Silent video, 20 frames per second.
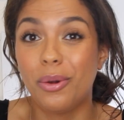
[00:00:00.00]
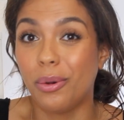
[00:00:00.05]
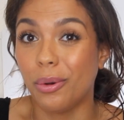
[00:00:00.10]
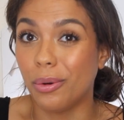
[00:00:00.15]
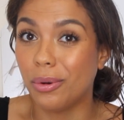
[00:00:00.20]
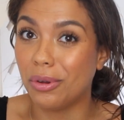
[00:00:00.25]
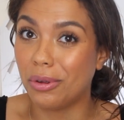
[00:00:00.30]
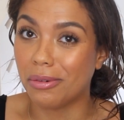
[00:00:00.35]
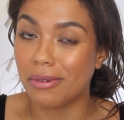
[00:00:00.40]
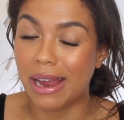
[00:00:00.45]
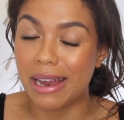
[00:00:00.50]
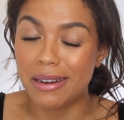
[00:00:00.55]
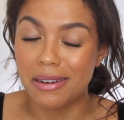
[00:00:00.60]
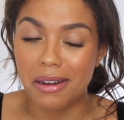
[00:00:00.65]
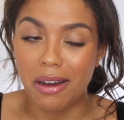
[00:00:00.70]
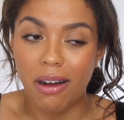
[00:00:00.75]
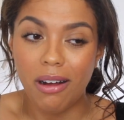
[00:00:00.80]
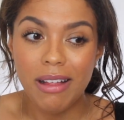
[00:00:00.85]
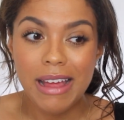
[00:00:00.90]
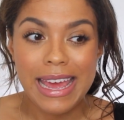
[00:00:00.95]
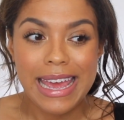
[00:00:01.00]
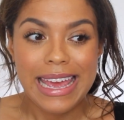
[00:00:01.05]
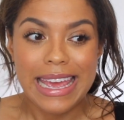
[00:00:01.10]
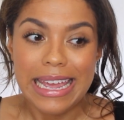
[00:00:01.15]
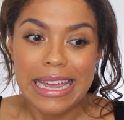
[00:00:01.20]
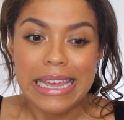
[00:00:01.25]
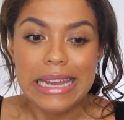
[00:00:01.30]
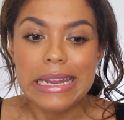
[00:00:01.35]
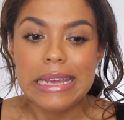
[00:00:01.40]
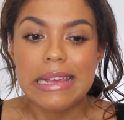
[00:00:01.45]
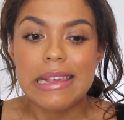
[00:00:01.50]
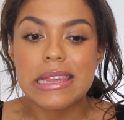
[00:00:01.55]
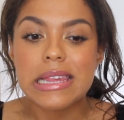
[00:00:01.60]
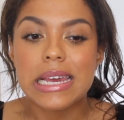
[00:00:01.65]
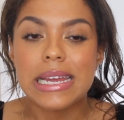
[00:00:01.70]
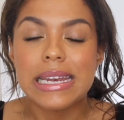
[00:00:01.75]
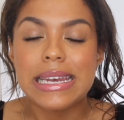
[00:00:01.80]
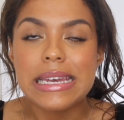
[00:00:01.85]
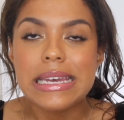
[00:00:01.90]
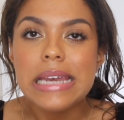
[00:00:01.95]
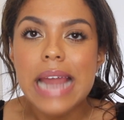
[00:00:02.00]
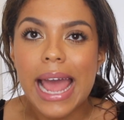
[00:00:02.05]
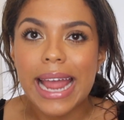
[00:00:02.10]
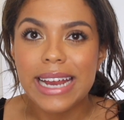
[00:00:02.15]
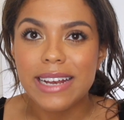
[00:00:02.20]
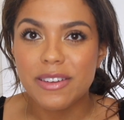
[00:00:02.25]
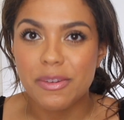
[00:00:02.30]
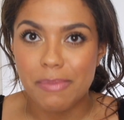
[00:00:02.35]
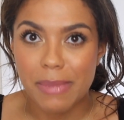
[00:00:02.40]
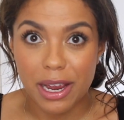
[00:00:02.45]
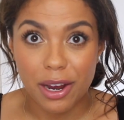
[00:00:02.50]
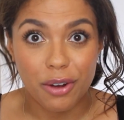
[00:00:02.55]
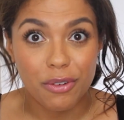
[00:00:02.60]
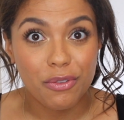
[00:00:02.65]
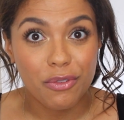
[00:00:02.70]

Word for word: Google retinol, it is nightmare their